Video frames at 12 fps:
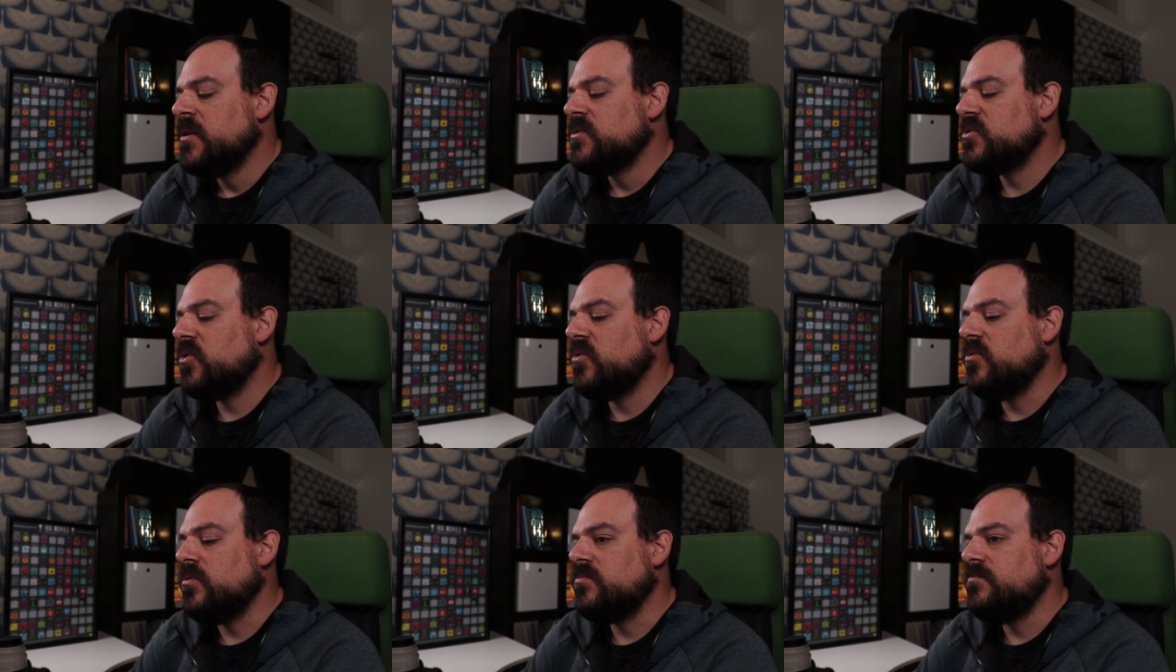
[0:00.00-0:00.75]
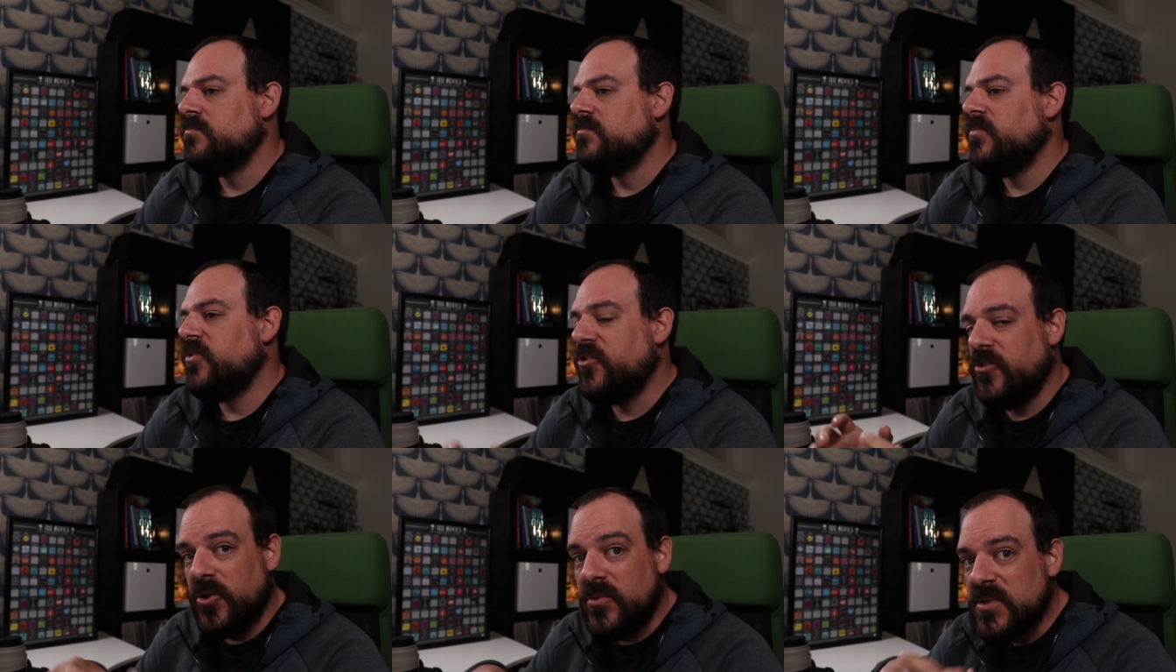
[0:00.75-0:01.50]
So
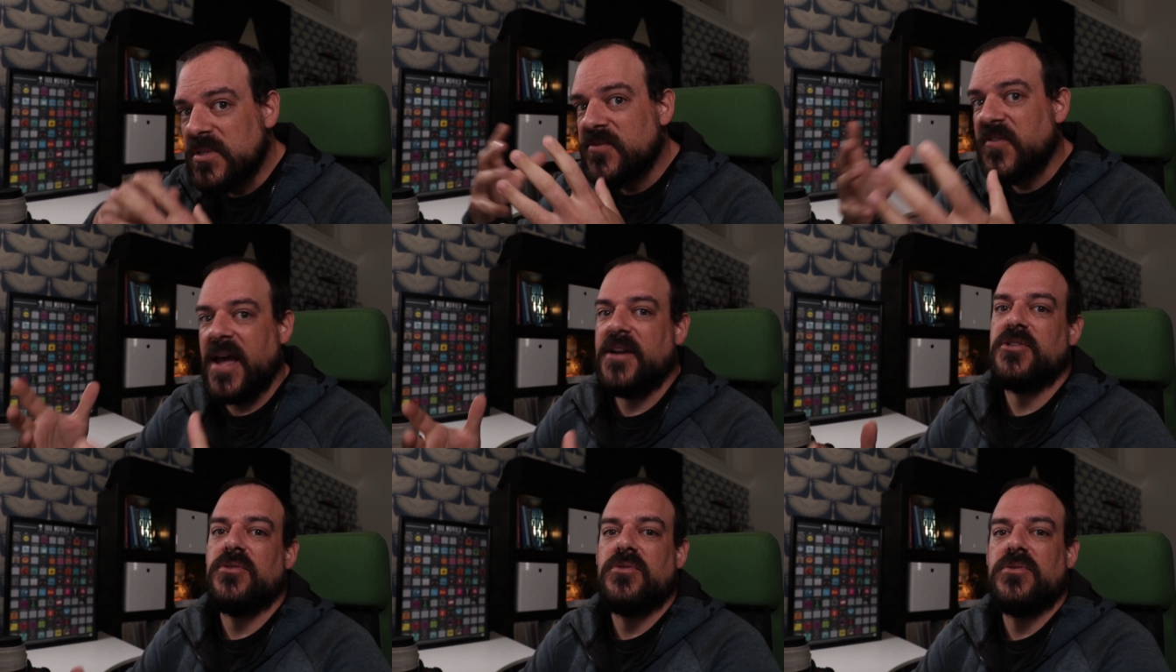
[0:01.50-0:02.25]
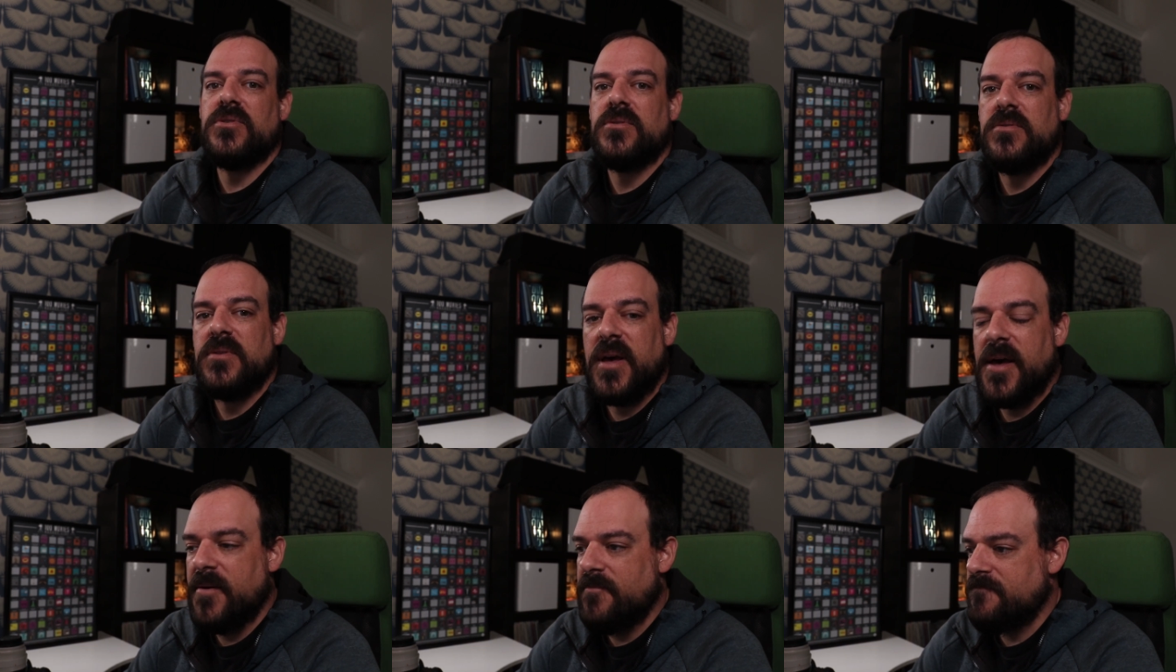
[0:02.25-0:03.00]
those factors,
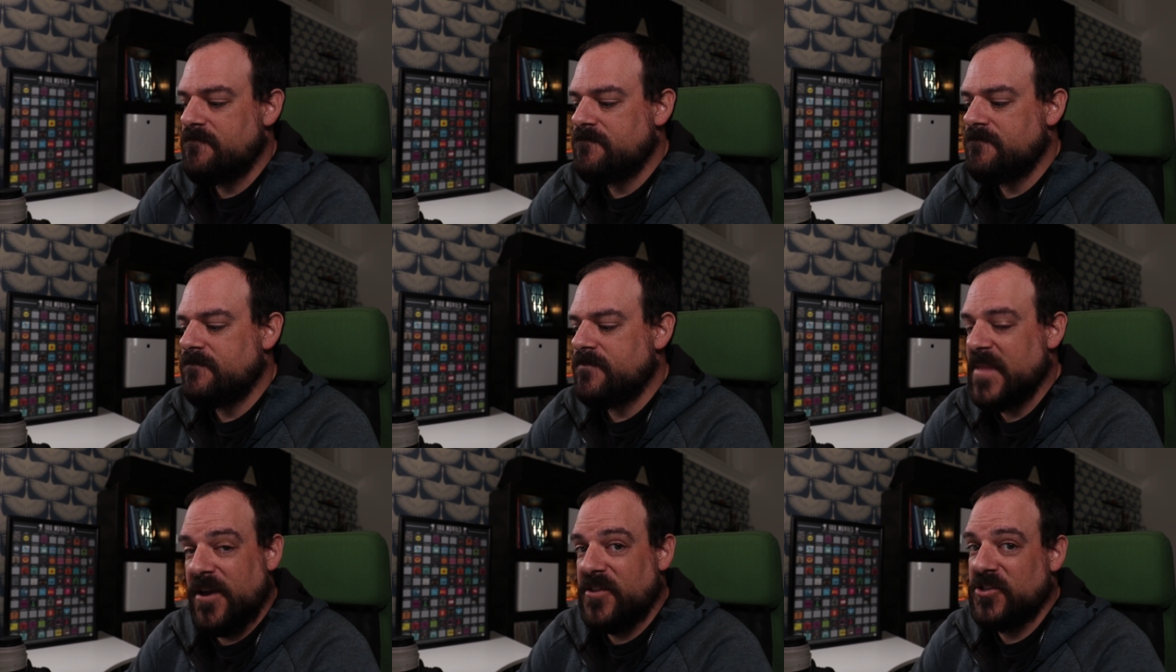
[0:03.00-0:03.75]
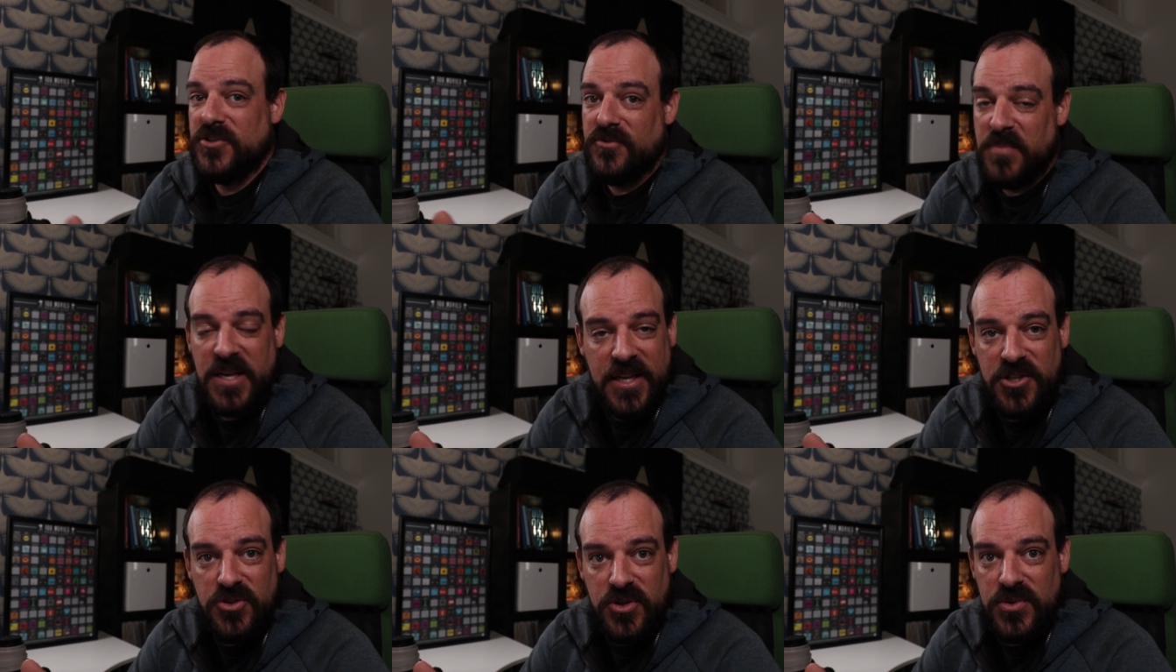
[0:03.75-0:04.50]
um, now that you're being
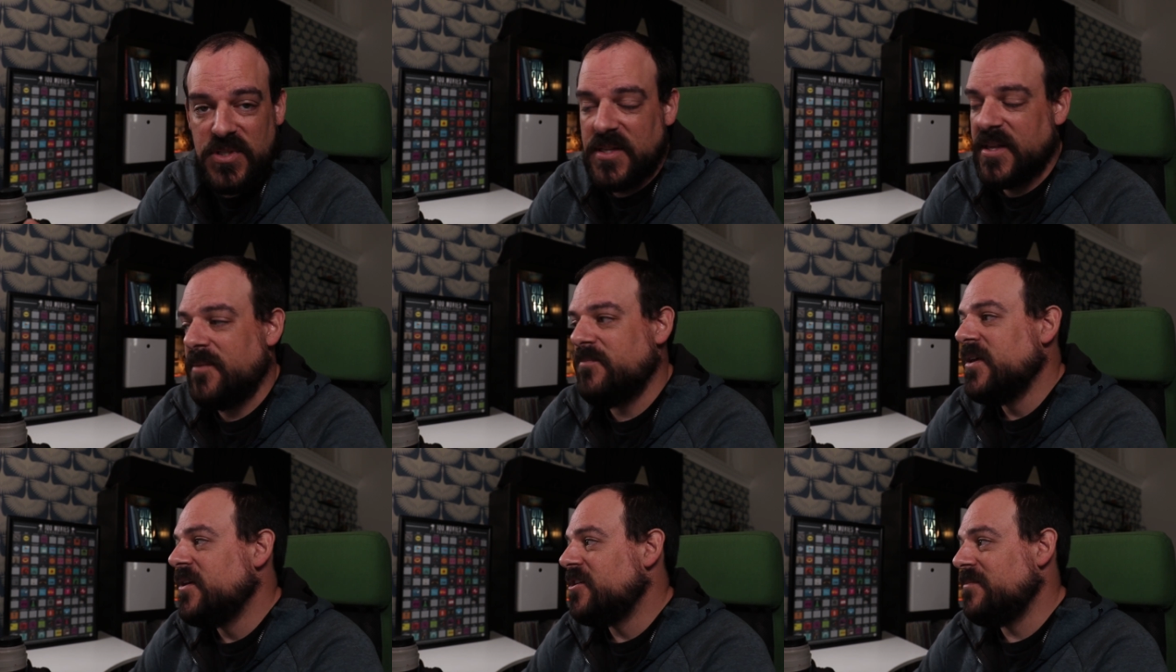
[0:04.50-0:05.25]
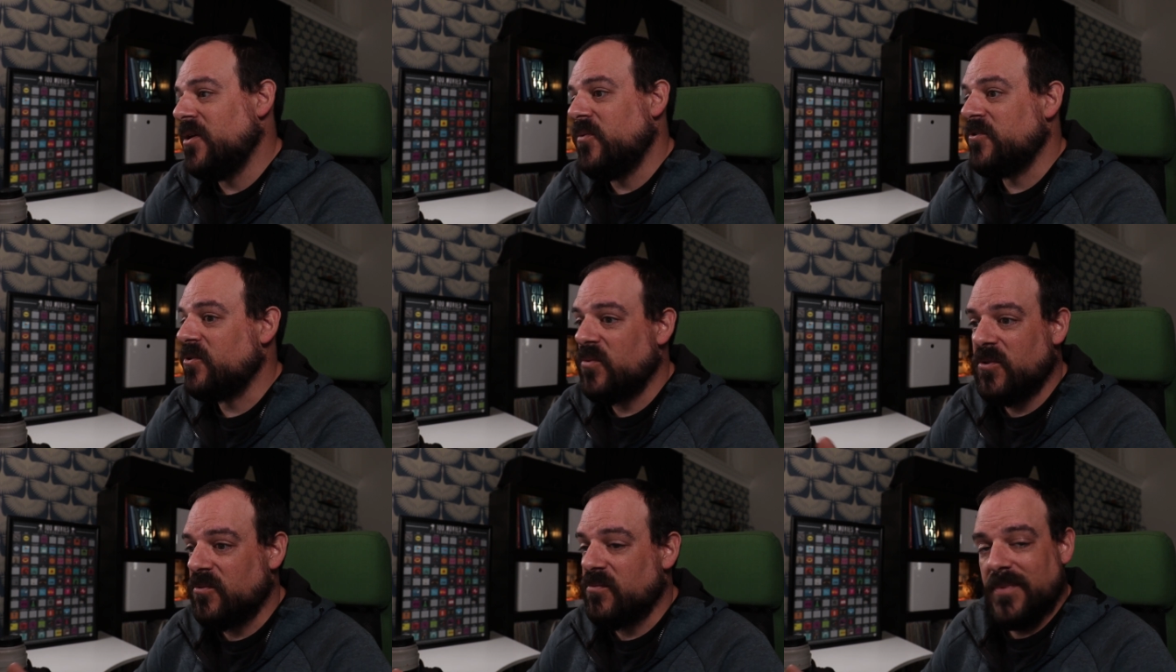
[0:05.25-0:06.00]
introduced to them, you may wonder,
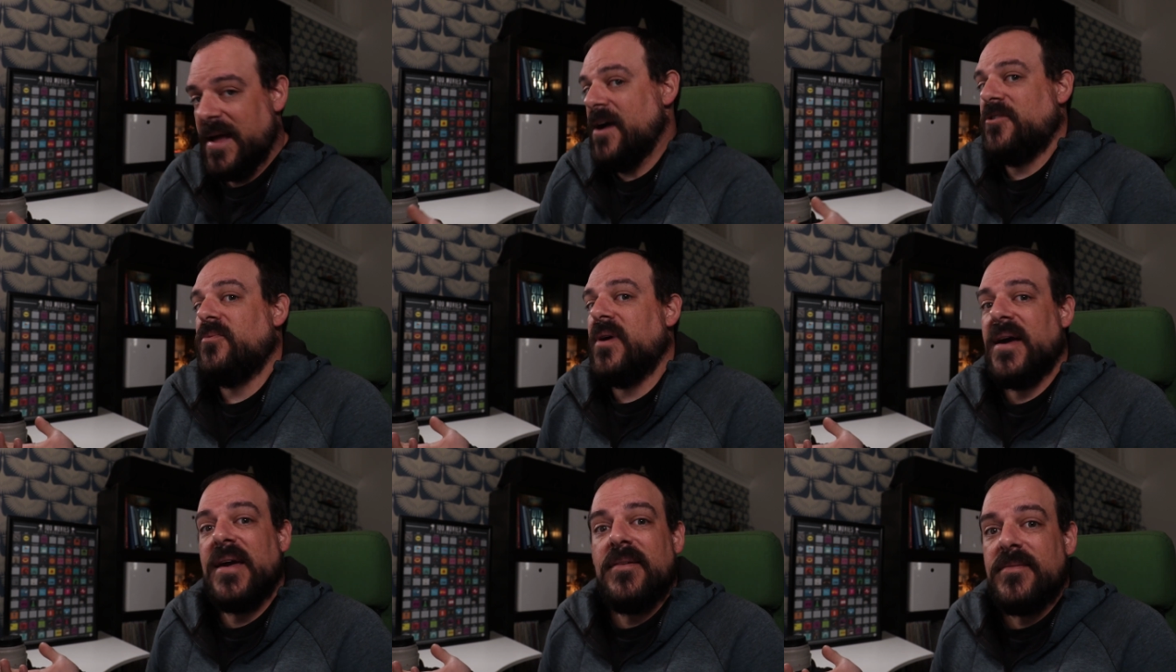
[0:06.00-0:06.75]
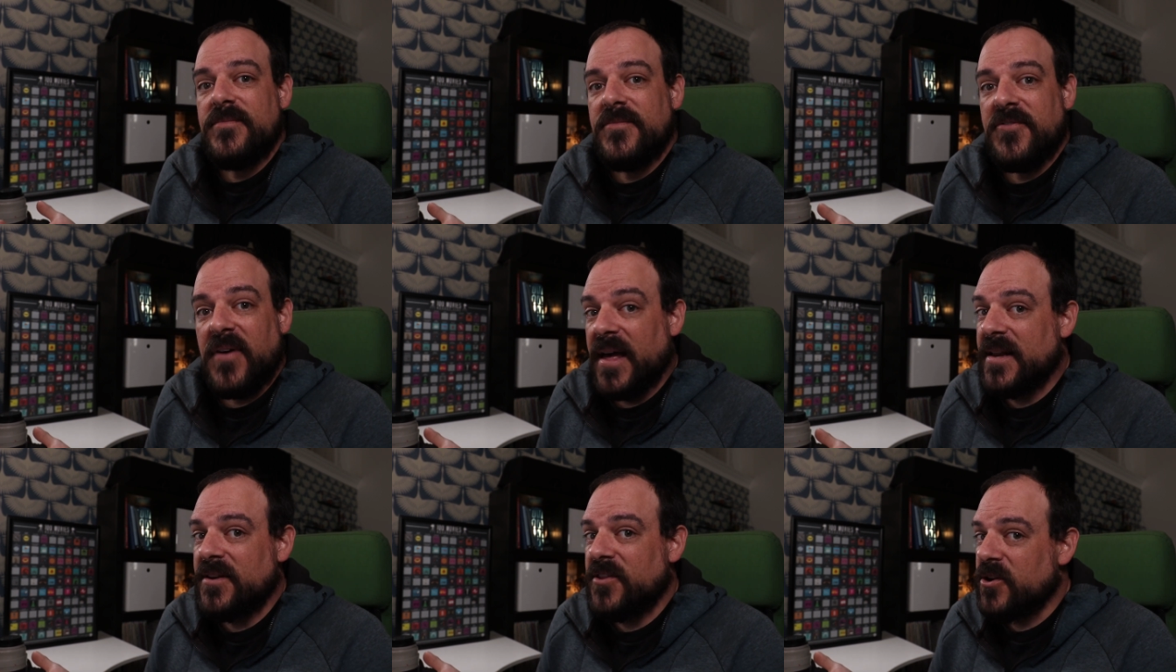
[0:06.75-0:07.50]
well, how do I
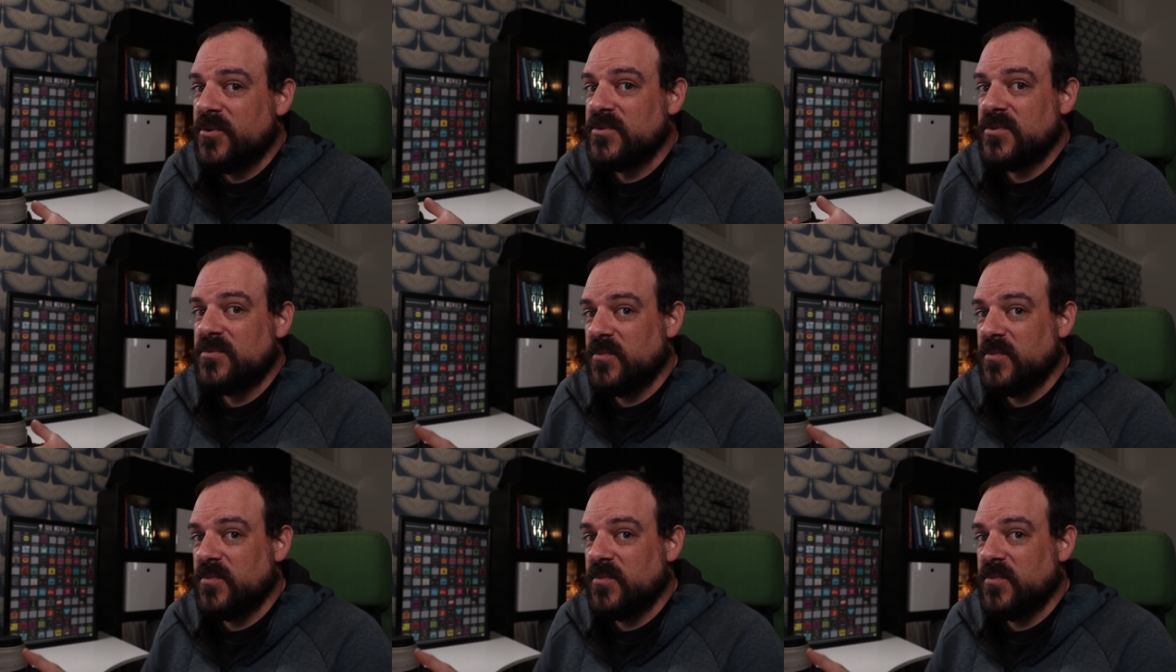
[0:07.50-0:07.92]
find those?